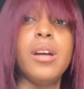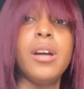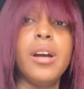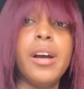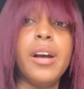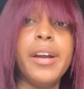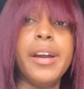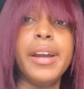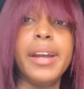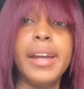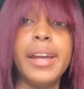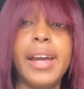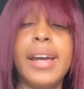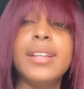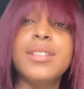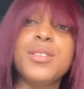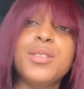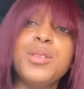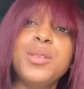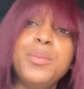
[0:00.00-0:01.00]
Alright
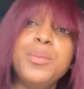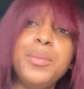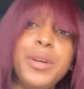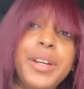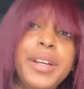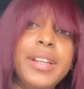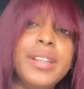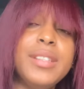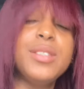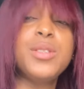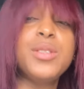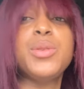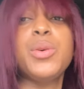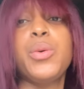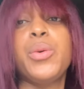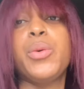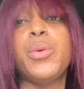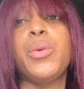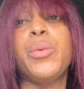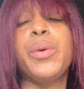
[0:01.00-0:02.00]
guys, good morning.
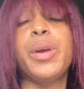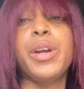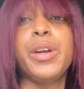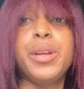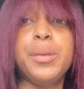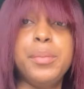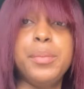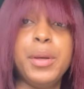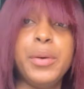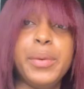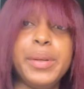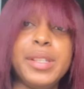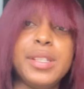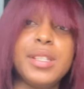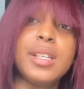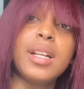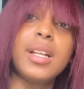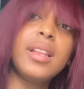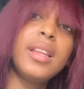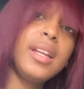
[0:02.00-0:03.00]
So we're gonna be going to
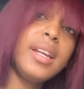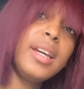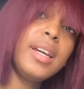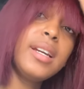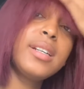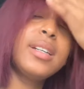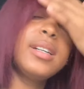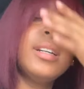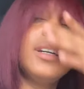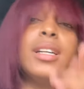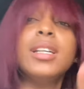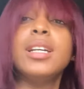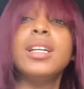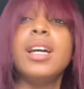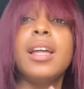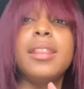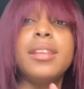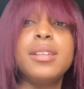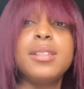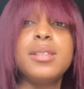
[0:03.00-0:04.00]
clinic
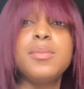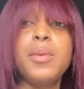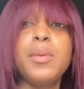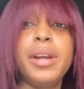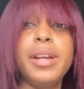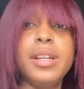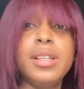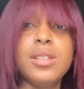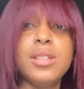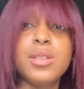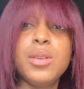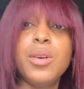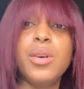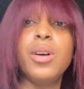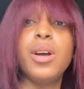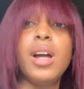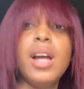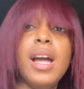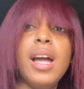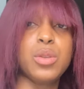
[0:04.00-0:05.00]
this morning. So
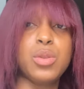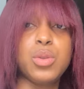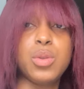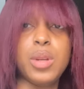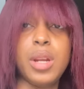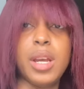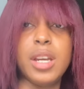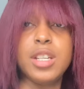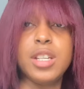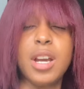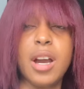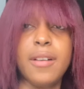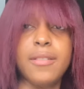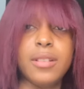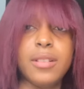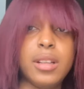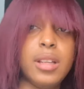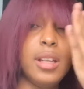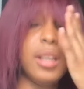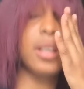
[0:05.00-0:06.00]
today she have
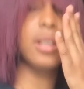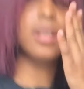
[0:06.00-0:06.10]
clinic.